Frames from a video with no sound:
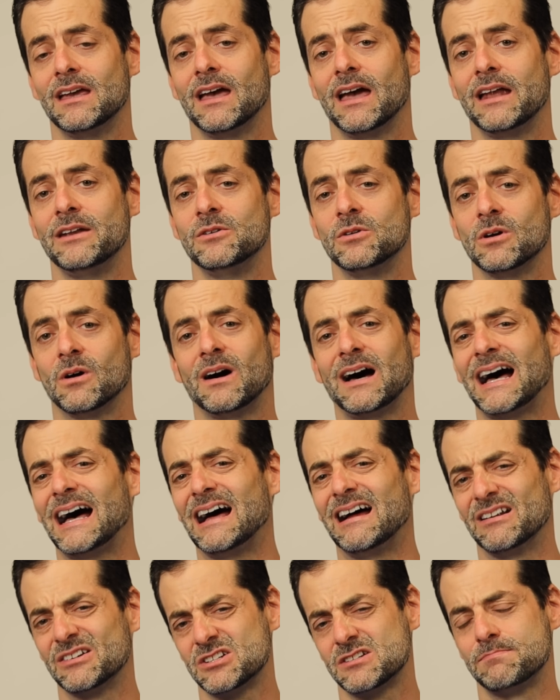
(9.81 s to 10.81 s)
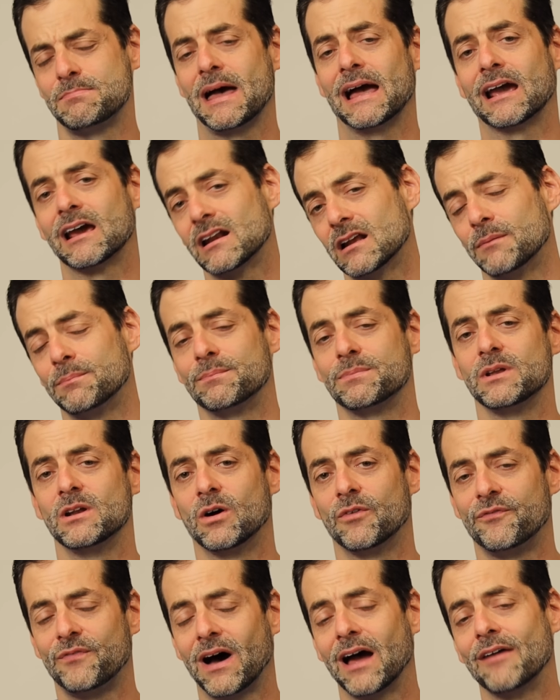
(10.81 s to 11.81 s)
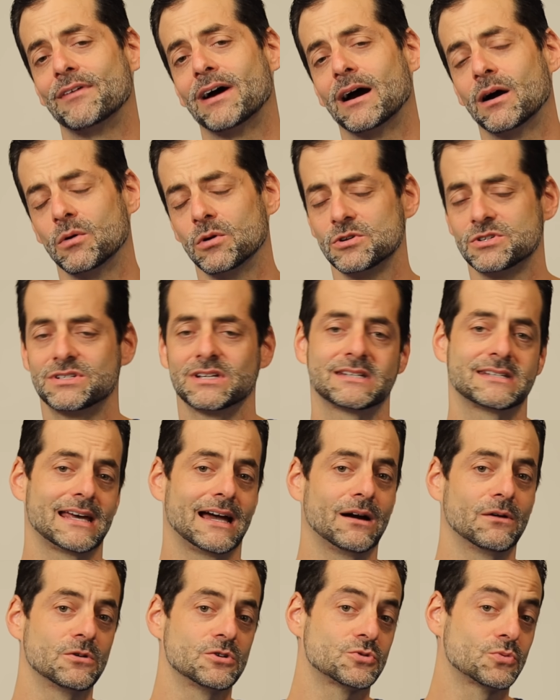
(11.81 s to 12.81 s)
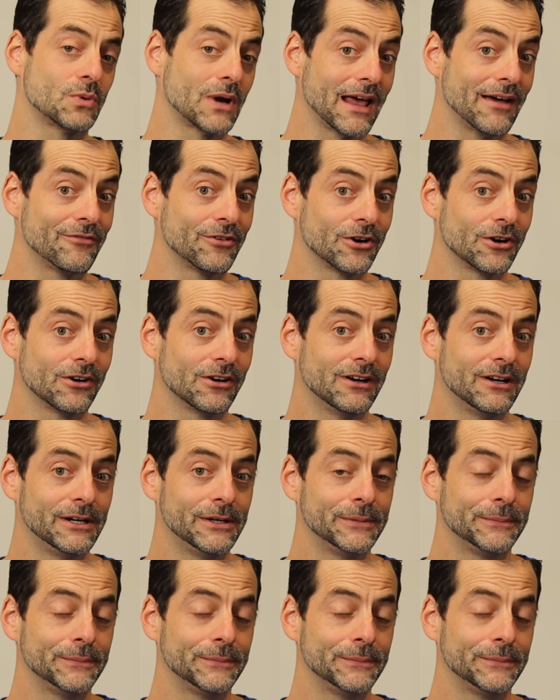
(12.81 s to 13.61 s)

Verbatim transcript: and you go, ah, I'll just back it up, you know, five hours, six hours, whatever.